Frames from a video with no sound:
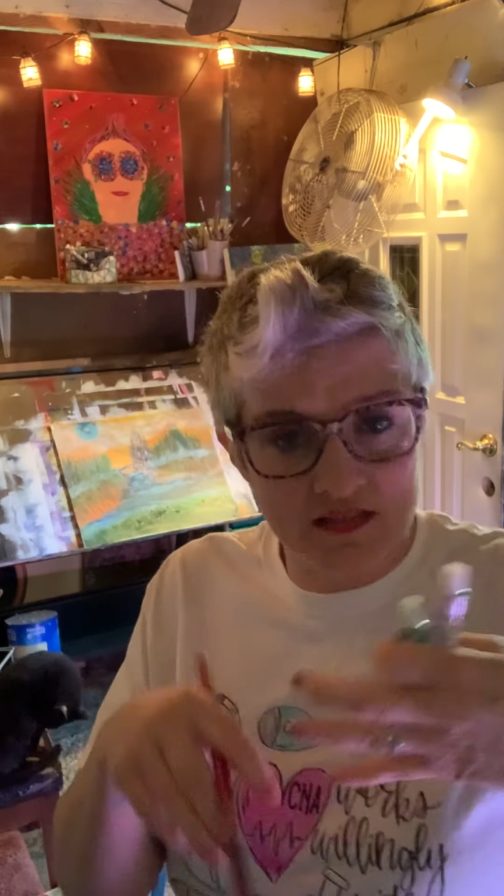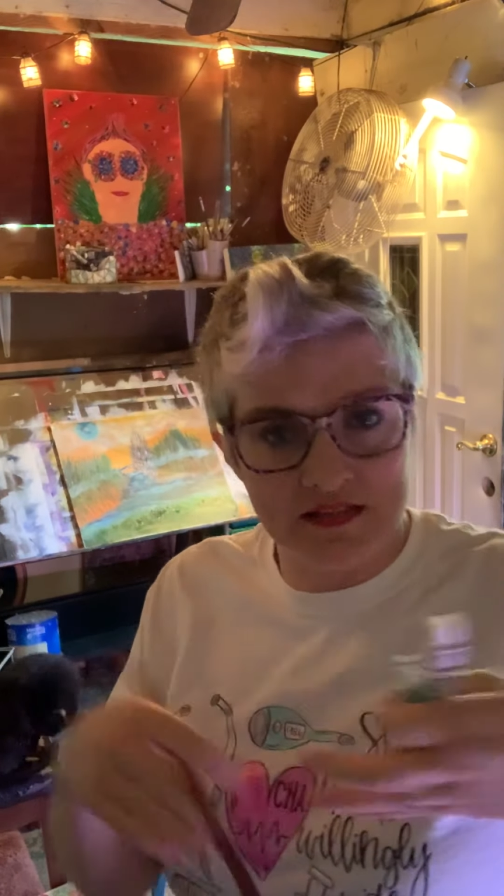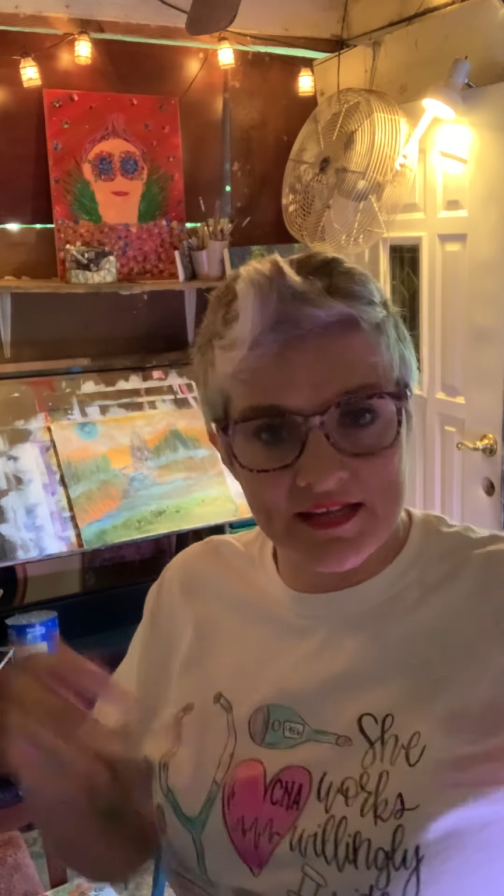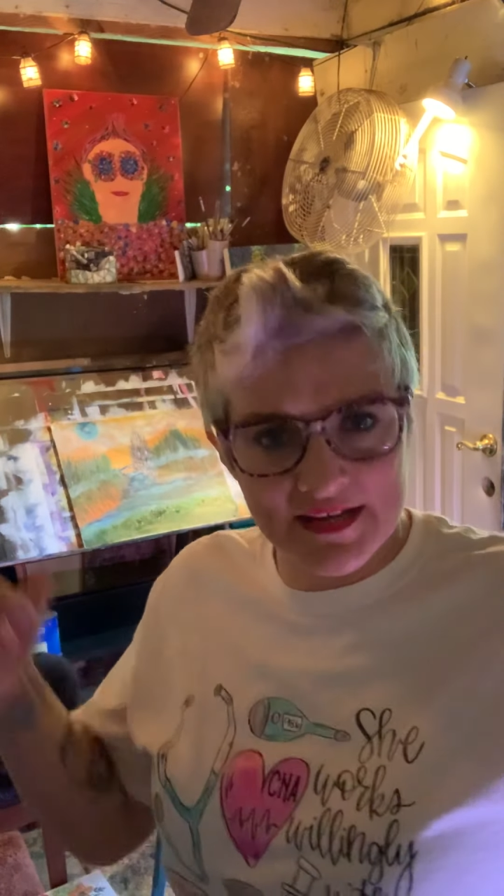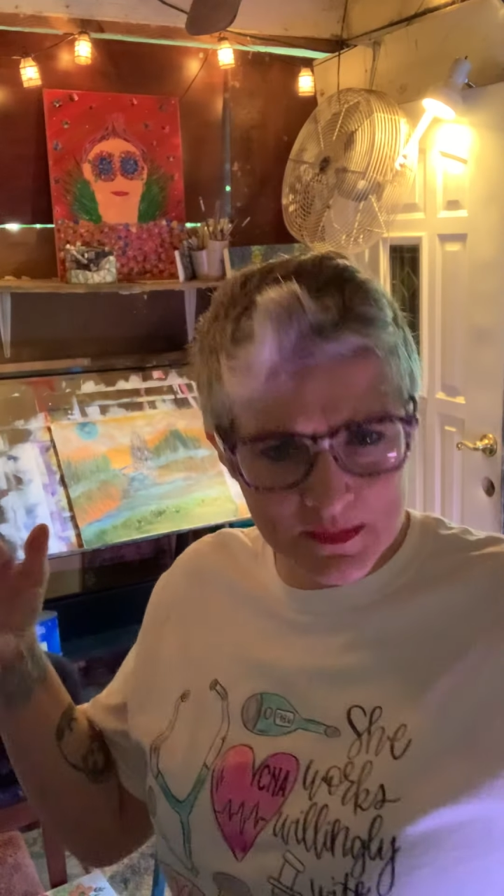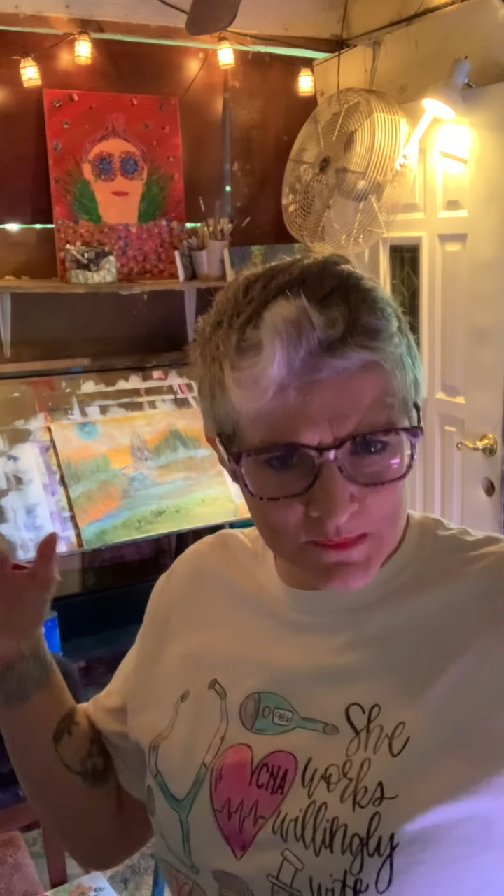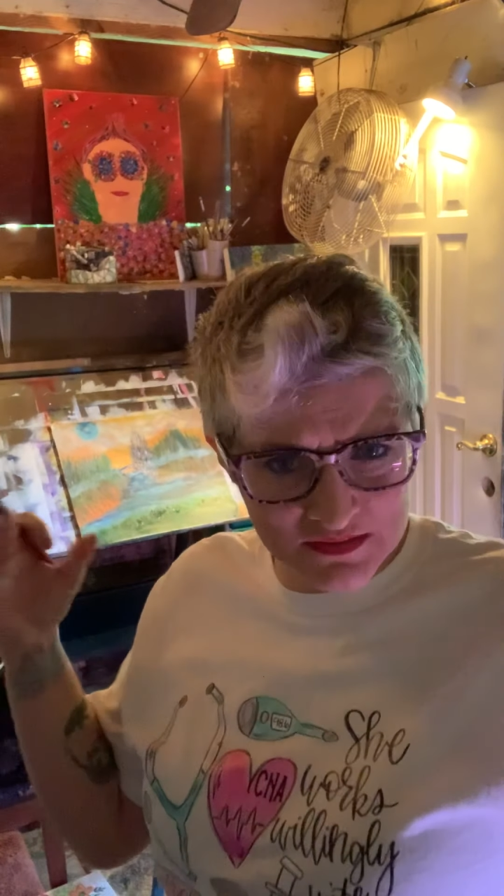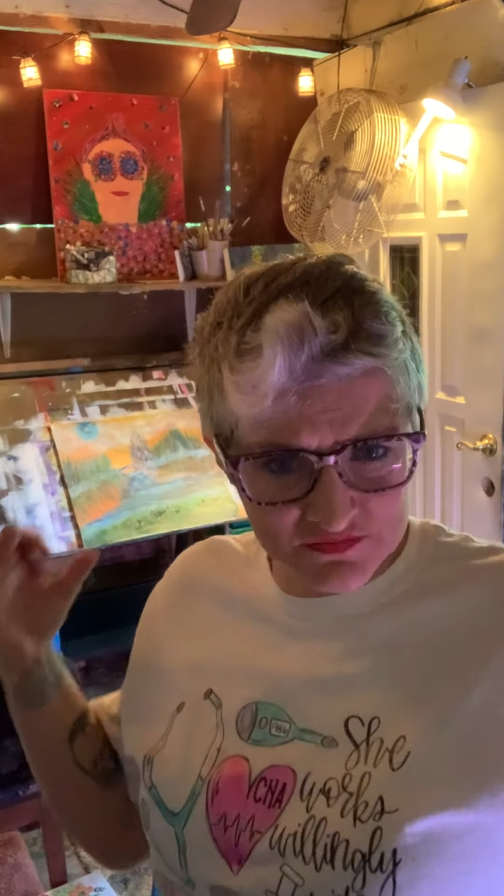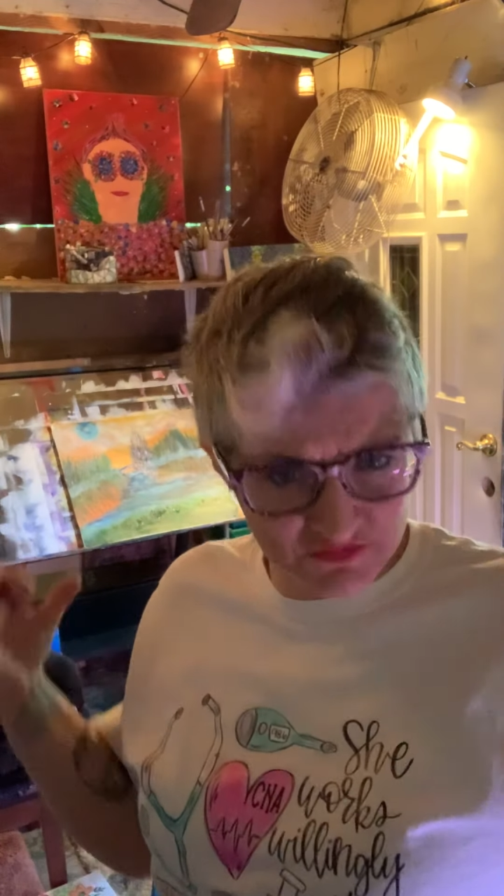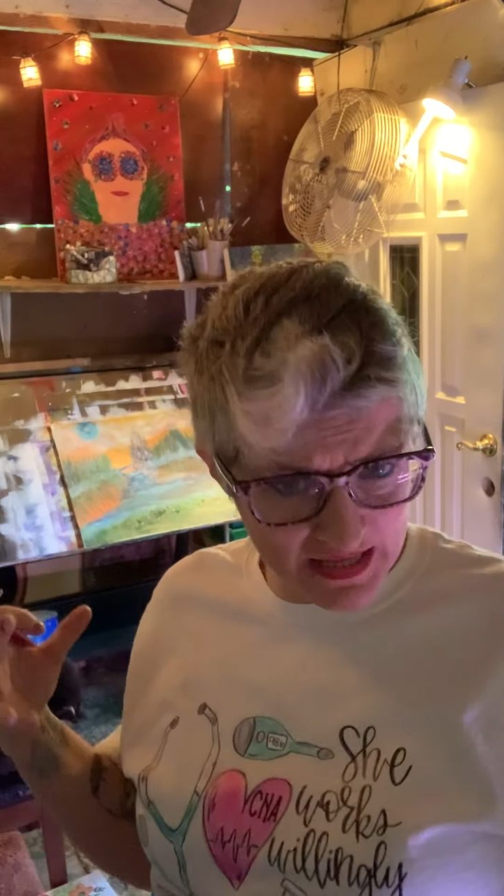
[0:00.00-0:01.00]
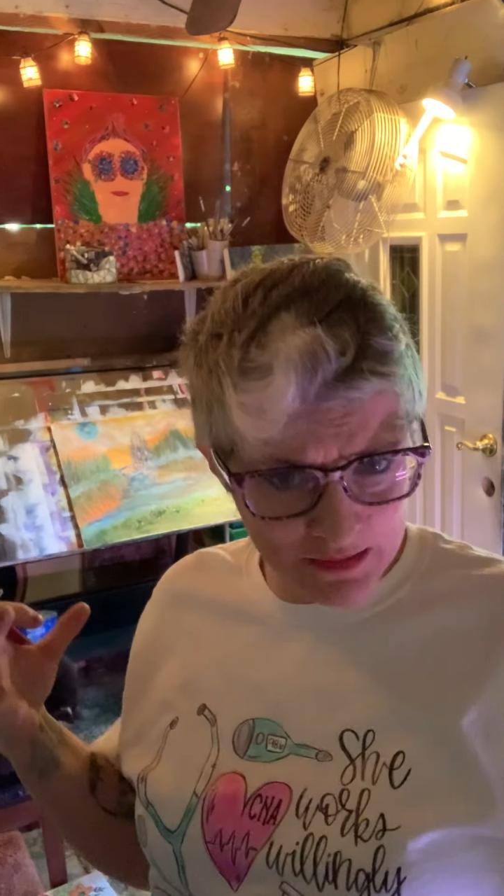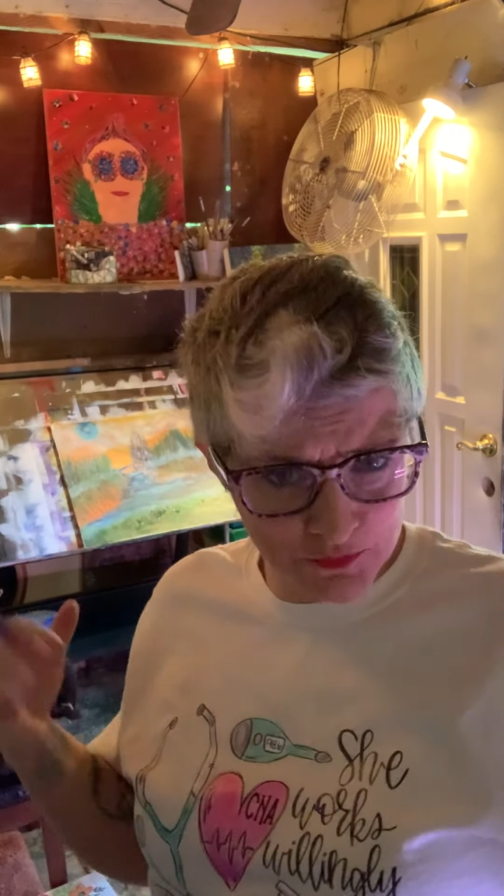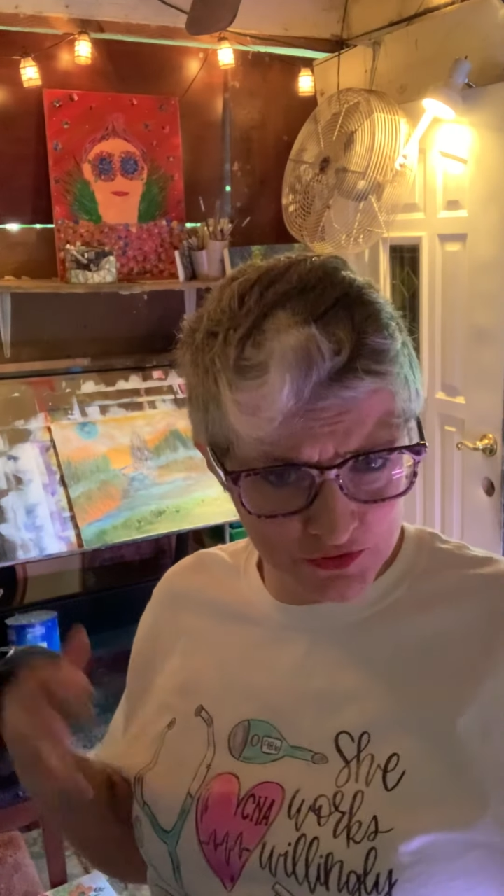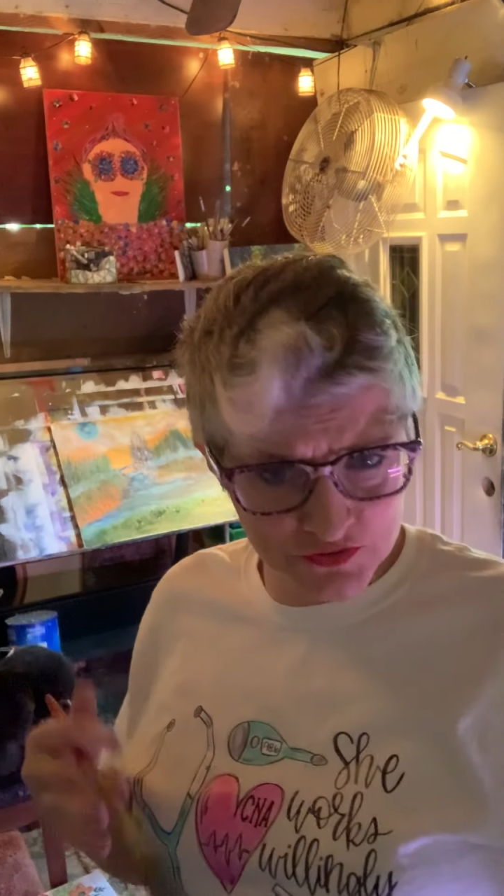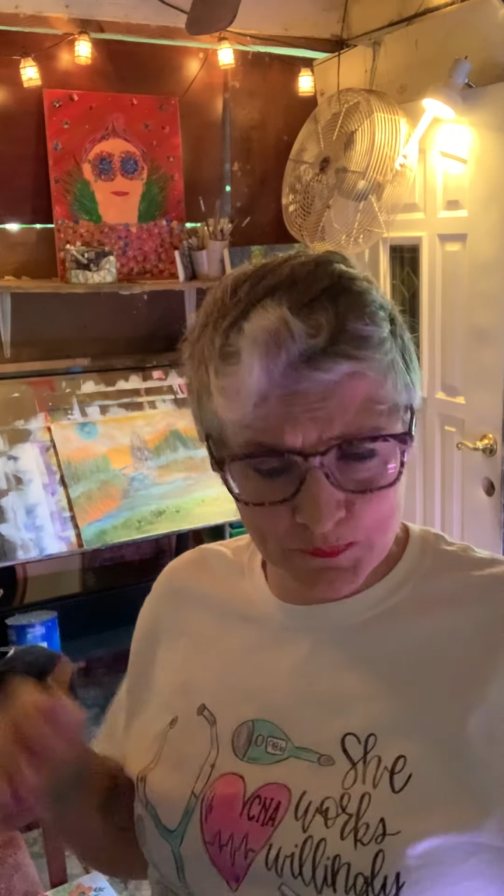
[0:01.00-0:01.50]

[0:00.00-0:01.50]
laying amongst flowers.